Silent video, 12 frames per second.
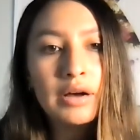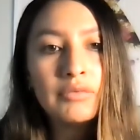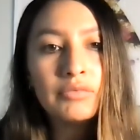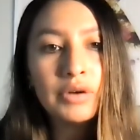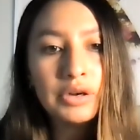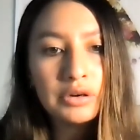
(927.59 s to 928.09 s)
of
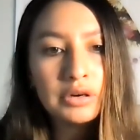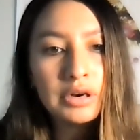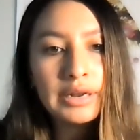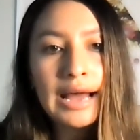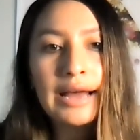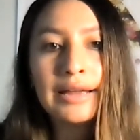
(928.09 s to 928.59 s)
what you're
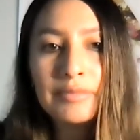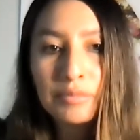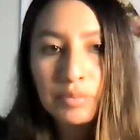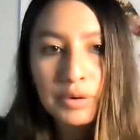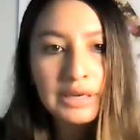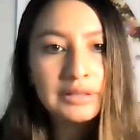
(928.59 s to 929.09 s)
good at,
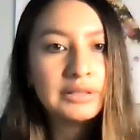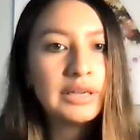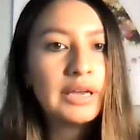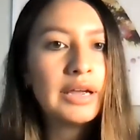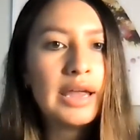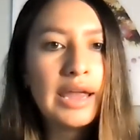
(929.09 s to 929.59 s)
embrace
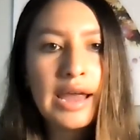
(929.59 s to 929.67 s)
it,